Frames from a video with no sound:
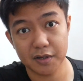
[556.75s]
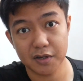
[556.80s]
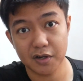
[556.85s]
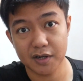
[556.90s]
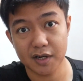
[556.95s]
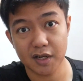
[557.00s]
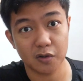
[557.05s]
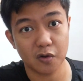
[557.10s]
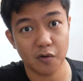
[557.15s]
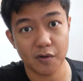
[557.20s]

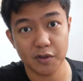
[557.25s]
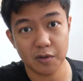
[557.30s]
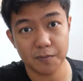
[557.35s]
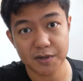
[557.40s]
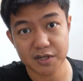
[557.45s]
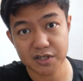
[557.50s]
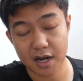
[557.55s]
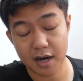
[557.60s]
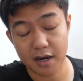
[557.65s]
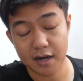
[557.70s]
You're not going to
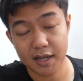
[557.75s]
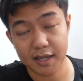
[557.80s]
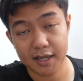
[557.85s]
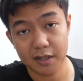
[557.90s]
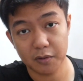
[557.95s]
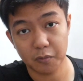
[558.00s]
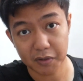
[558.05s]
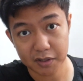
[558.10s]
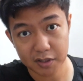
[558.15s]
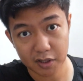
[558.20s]
be sharing
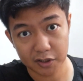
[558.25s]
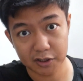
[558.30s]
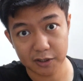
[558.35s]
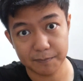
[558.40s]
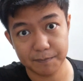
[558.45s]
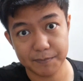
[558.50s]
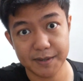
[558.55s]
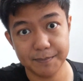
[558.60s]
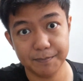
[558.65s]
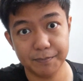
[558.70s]
it with other
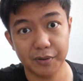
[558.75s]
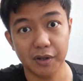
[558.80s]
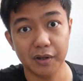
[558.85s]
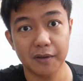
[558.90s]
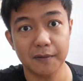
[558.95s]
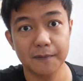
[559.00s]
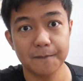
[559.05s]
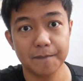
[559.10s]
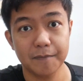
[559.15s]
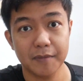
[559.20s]
people
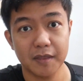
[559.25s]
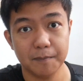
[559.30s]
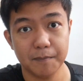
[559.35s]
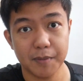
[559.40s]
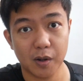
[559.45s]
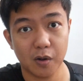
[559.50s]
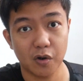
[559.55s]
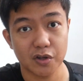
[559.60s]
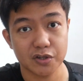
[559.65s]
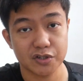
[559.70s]

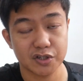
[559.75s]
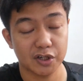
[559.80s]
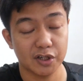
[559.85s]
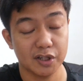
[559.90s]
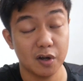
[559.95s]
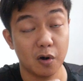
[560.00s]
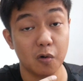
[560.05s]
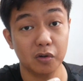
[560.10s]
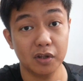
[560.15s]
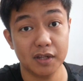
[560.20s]
because you're
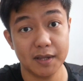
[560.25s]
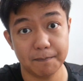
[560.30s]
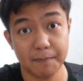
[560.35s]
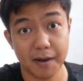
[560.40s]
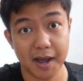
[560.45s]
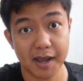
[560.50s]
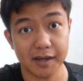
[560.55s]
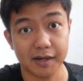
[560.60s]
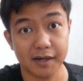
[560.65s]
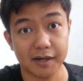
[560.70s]
the only
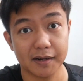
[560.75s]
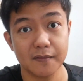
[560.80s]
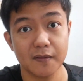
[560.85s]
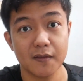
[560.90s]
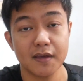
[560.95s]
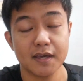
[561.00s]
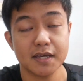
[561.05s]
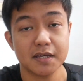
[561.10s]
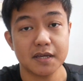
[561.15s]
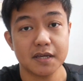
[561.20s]
buyer.
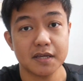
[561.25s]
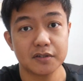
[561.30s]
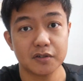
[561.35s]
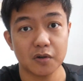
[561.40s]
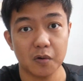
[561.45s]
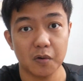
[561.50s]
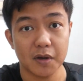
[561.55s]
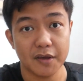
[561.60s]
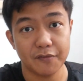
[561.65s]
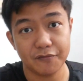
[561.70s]

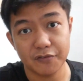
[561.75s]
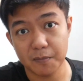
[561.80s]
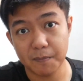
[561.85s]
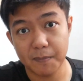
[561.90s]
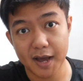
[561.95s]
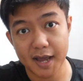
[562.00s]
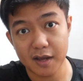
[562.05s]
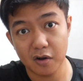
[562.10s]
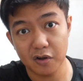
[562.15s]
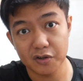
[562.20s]
So if you
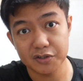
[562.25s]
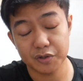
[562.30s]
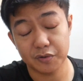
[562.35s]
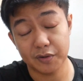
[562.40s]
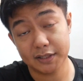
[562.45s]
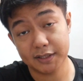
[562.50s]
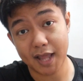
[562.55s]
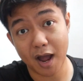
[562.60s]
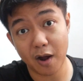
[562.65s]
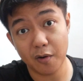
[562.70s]
buy also
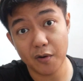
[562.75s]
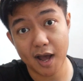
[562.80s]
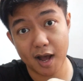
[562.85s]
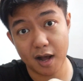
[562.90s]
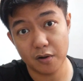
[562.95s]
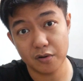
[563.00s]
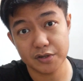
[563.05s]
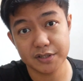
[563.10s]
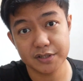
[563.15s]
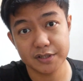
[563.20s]
a
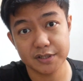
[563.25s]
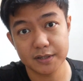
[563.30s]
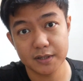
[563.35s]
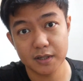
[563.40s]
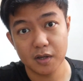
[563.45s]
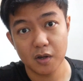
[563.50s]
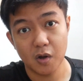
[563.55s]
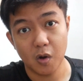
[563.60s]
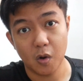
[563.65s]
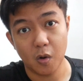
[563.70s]
townhouse
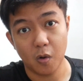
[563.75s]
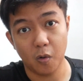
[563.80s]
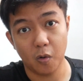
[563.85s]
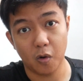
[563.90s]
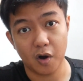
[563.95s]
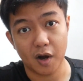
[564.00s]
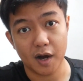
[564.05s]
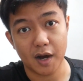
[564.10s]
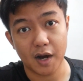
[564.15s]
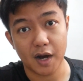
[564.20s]

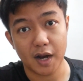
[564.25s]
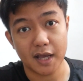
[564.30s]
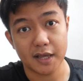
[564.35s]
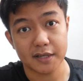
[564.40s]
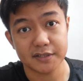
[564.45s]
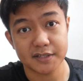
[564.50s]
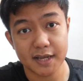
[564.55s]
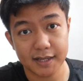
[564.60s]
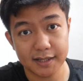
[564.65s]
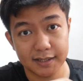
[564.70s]
or a
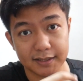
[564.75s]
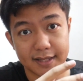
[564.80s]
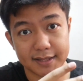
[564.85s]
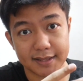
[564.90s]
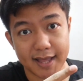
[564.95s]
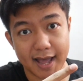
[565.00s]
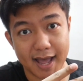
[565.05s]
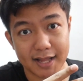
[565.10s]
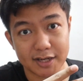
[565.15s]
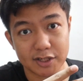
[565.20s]
single
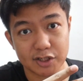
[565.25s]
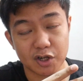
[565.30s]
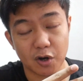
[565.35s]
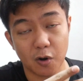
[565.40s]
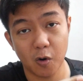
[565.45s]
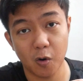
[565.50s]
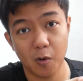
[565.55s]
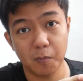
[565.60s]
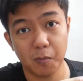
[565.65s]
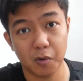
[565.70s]
detached
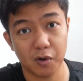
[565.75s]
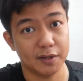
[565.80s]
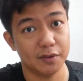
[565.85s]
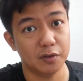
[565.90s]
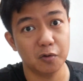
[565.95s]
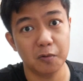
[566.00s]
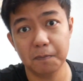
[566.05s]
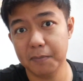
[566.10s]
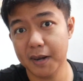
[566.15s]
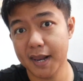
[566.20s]
home or a
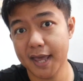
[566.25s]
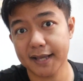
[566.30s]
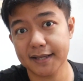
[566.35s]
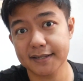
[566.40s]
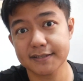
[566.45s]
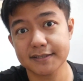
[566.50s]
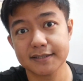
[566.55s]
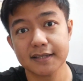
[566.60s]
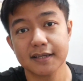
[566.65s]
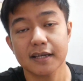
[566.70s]

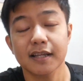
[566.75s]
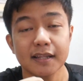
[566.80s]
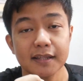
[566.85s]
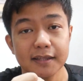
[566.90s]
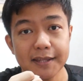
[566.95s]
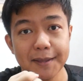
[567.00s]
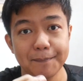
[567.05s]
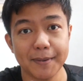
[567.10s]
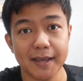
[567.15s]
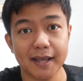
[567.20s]
duplex,
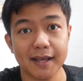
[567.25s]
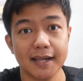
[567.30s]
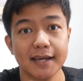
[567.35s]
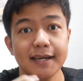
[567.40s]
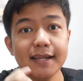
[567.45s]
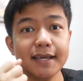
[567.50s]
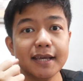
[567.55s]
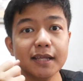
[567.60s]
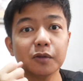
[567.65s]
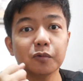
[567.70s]

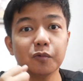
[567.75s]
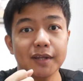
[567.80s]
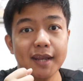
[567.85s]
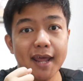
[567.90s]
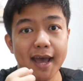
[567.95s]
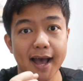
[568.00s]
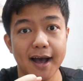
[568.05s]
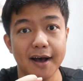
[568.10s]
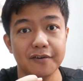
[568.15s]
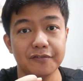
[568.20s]
typically it would
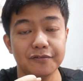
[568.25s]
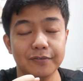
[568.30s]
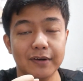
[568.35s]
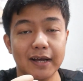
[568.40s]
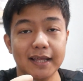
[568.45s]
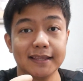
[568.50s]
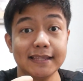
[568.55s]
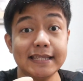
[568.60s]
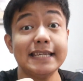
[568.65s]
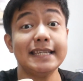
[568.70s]
have
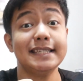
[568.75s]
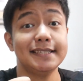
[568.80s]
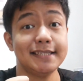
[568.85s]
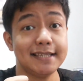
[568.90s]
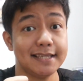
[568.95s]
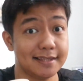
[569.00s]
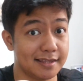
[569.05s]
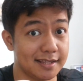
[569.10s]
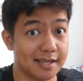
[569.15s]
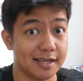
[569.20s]
a
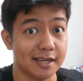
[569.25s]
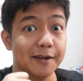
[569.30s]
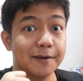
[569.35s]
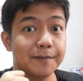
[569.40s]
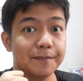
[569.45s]
TCT.